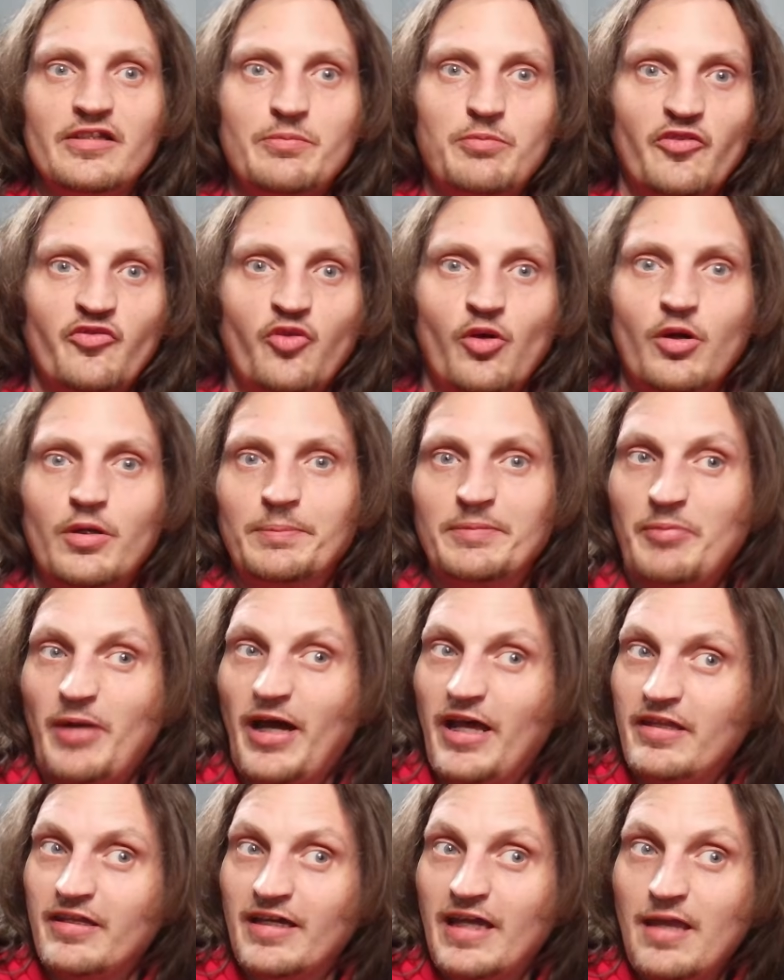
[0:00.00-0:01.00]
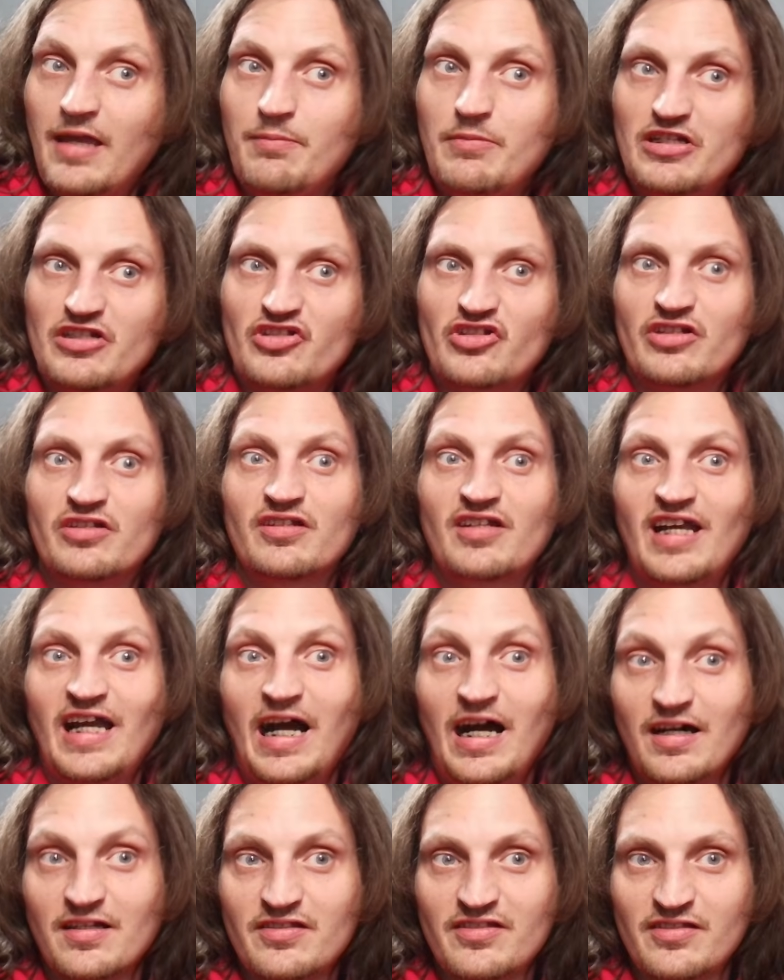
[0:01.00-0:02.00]
performed by the game engine
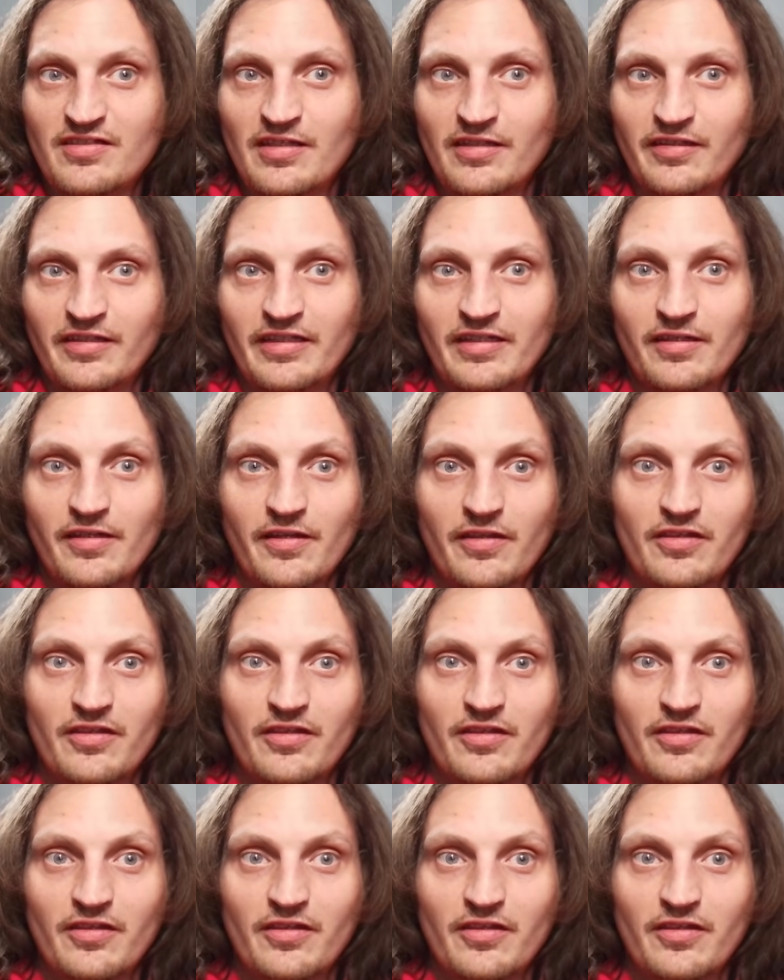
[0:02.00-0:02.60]
constantly.